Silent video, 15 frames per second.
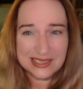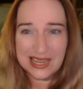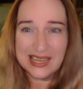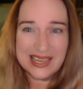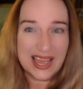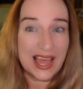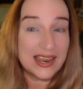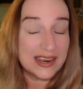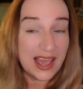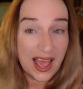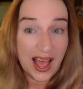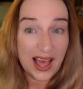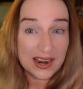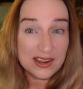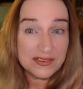Again,
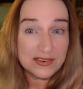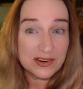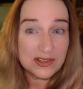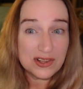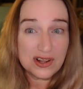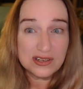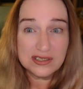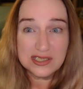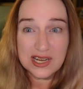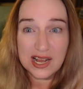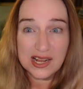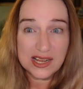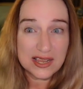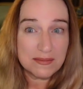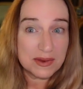had it for a long
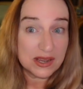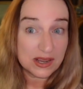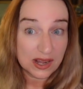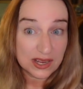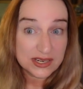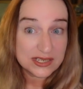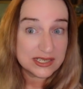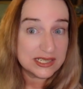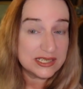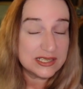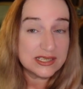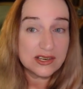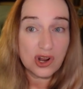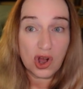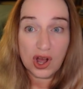time, got a
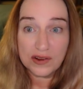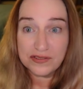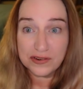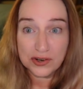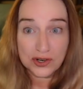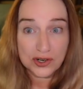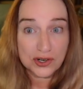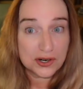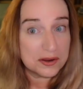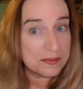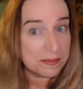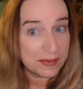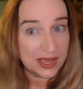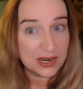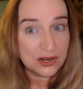decent offer,
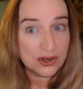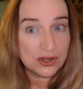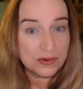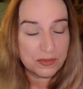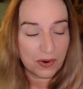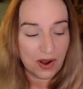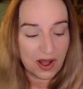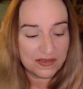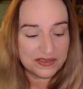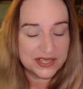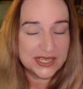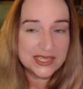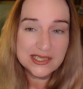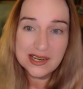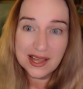made a good
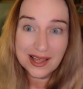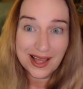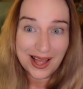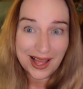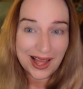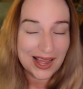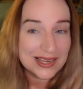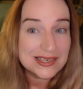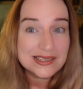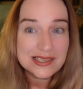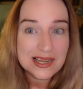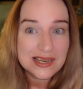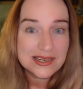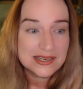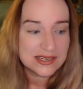profit. I
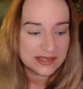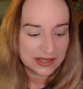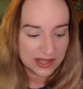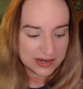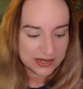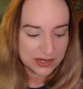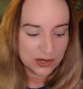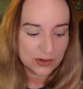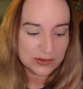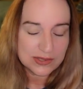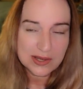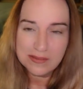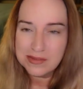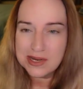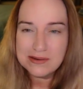decided to let it go.
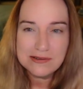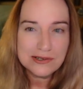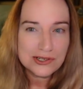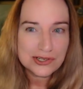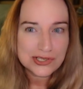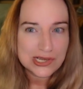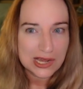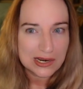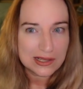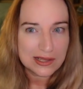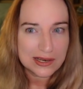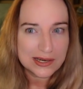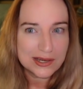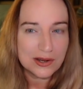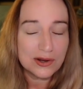Sometimes you just gotta
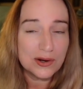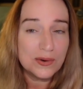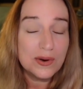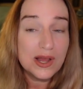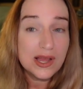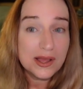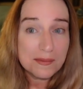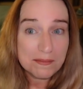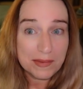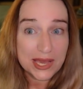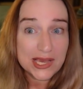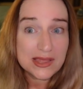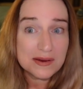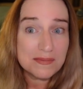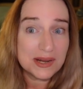let it go,
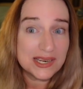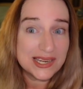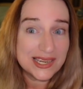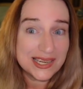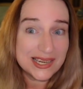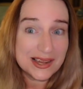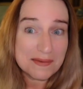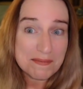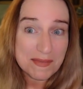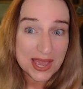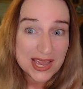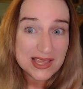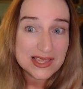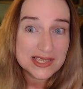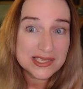make the money,
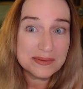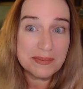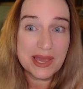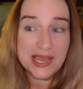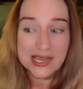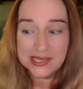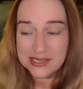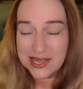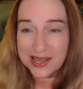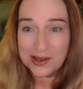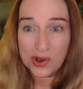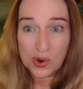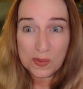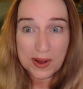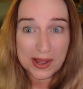make the space,
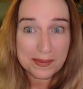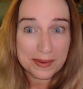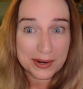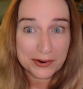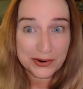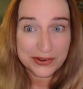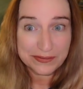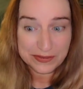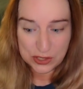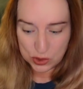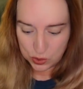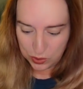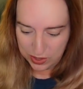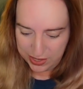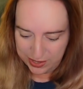and go buy better
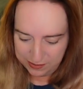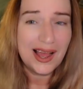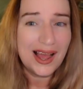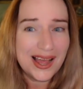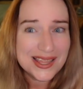inventory.